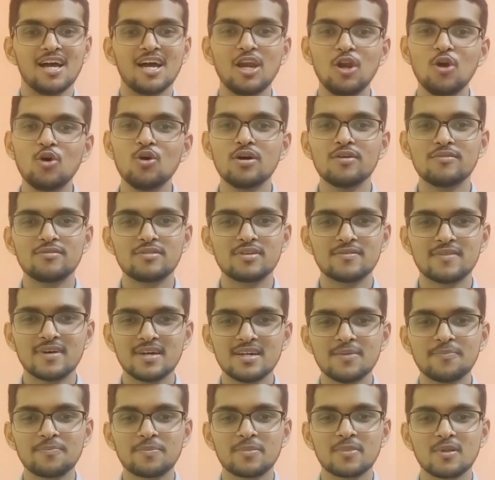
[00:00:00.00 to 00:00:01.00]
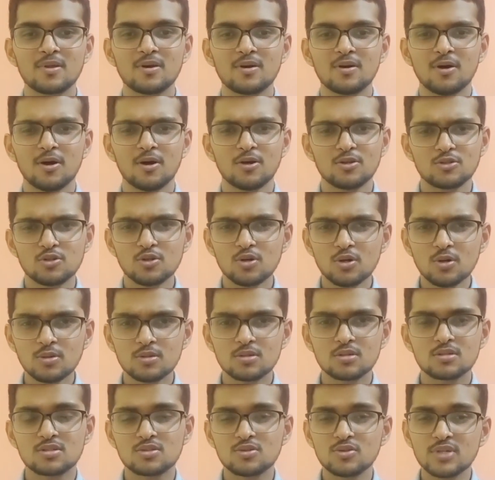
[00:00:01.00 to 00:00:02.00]
Hello everyone.
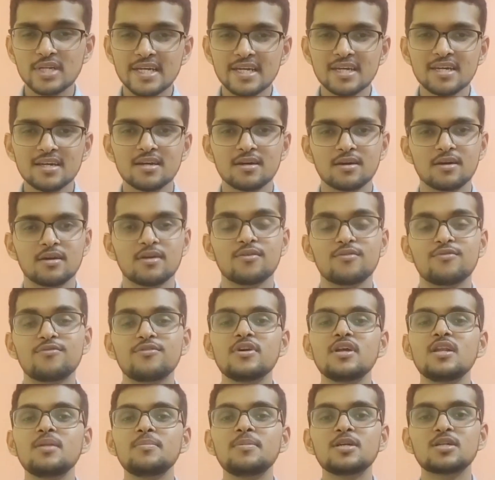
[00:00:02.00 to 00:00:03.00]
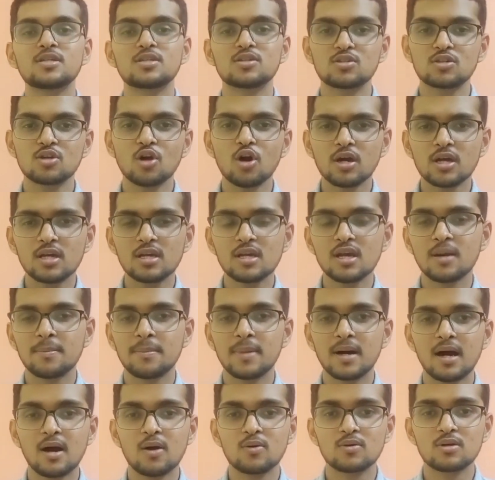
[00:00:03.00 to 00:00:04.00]
So today we'll be talking
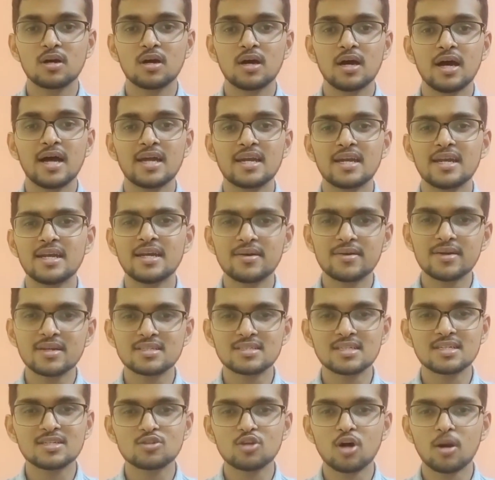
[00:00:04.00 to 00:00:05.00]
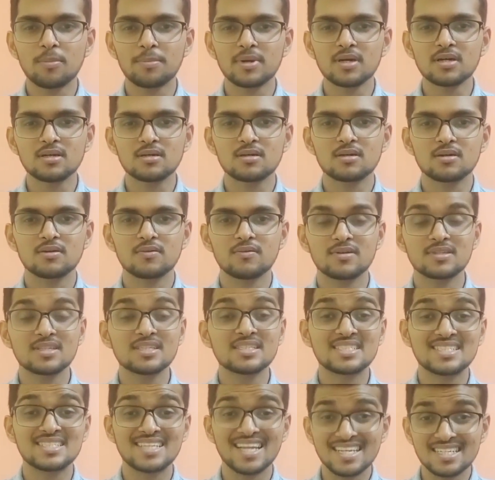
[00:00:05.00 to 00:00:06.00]
about an interesting topic
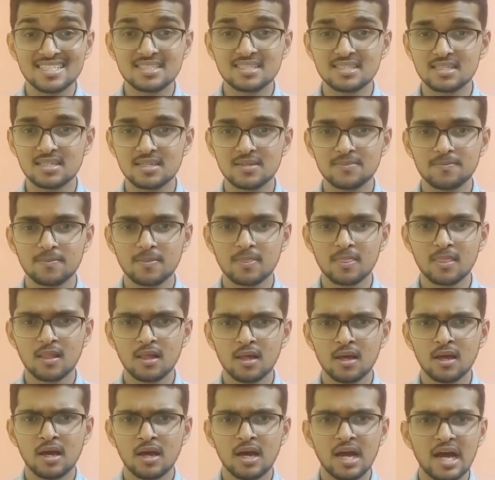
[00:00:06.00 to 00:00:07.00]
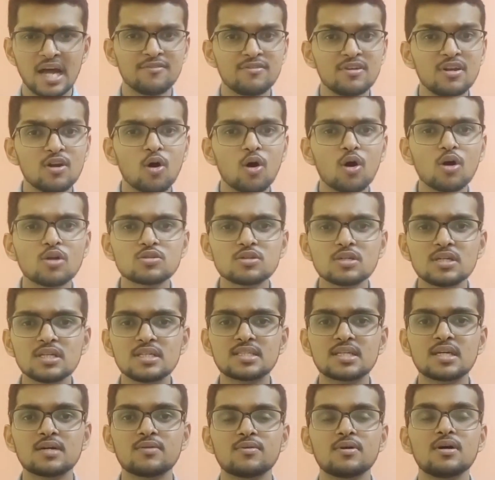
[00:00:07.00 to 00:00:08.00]
which is density, and we'll also
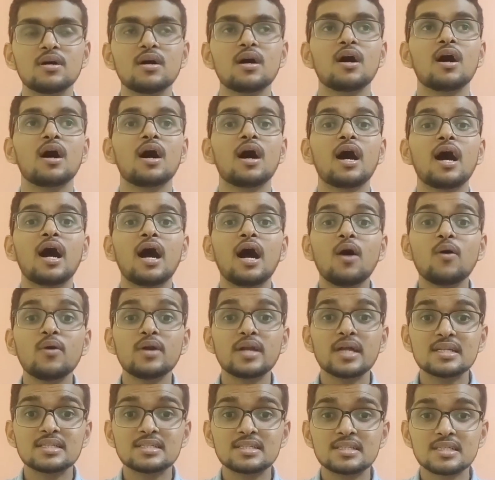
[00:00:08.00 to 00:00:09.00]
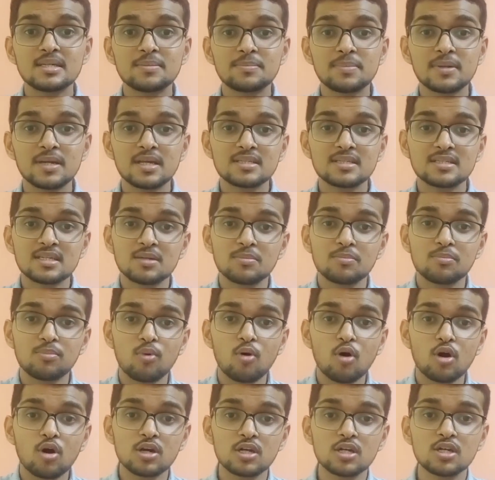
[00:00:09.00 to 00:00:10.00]
discover how density plays an
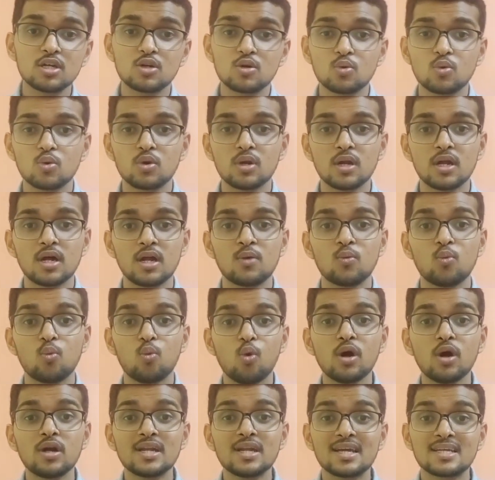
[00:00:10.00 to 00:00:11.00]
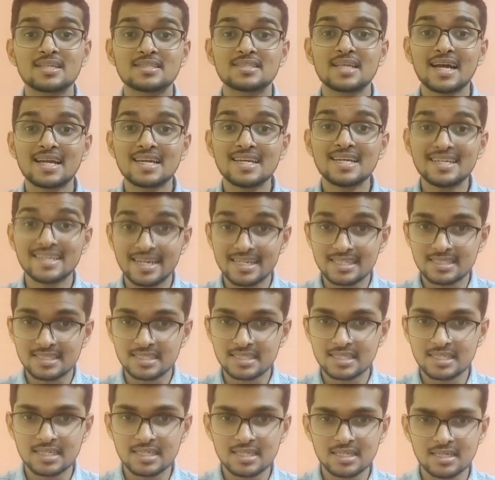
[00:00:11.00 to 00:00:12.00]
important role and what exactly
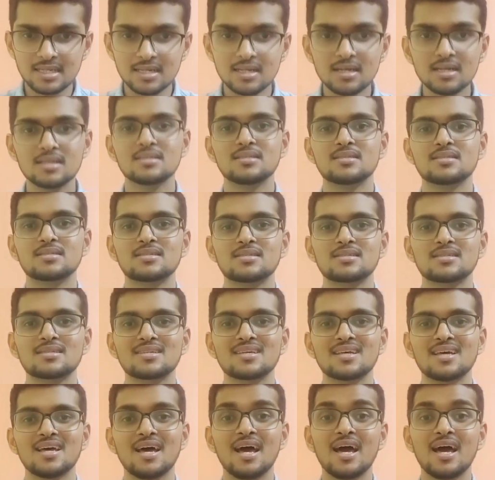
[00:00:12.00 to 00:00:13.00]
density is.